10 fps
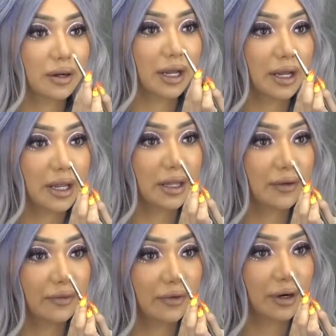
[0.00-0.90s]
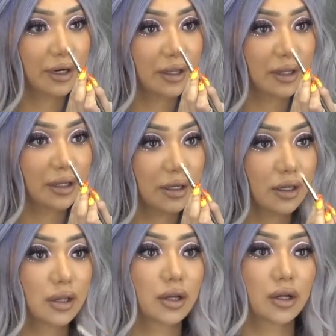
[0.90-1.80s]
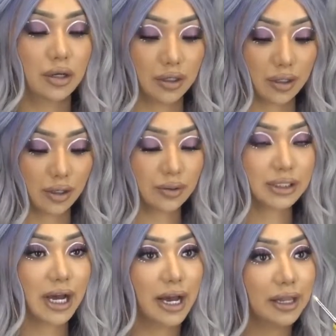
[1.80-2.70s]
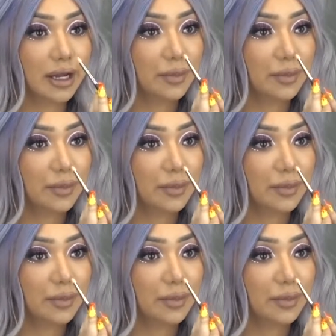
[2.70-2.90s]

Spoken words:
Okay, and then for the nose highlight,